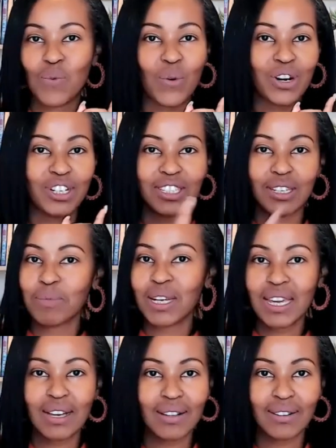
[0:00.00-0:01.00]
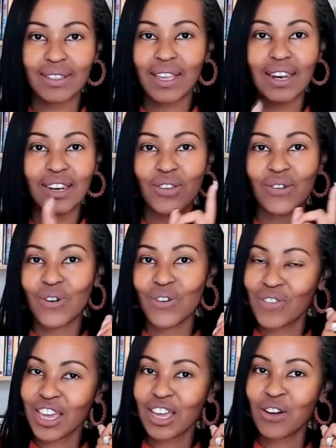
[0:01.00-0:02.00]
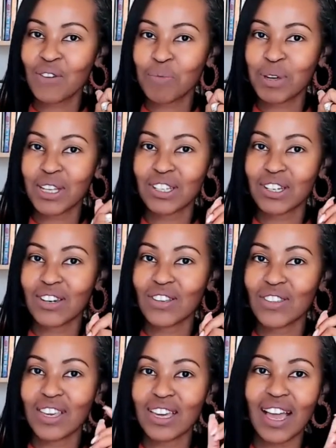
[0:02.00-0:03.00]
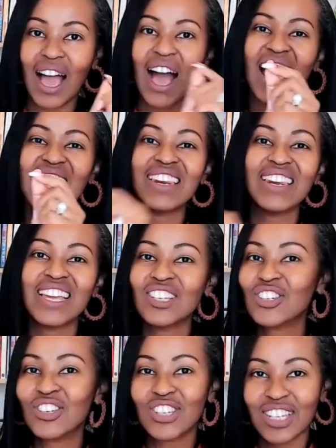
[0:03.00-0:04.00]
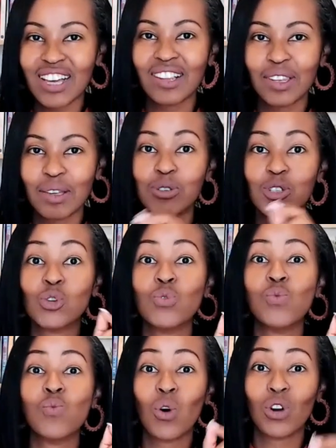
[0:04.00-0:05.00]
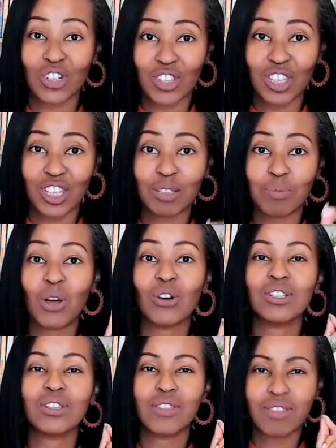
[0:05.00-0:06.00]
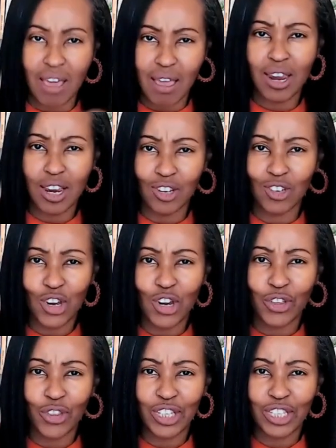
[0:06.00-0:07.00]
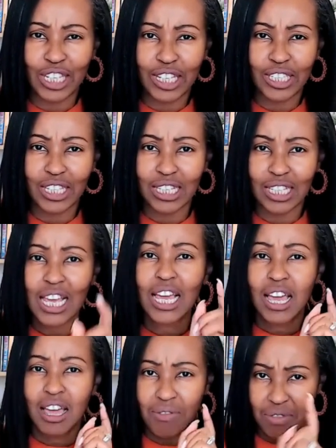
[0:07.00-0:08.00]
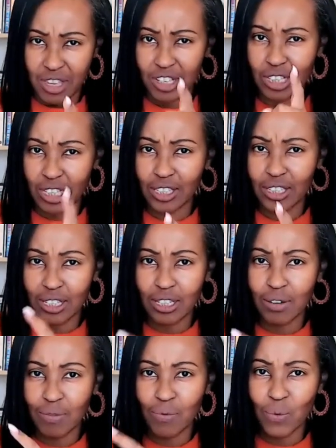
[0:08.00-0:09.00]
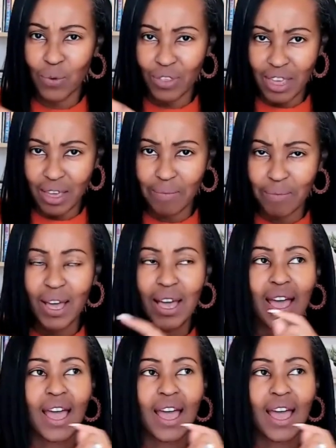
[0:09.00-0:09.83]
for somebody else," and you're thinking of the person, and you're thinking, "I need to tell them to watch this because they need to hear these lessons, and these lessons are for them."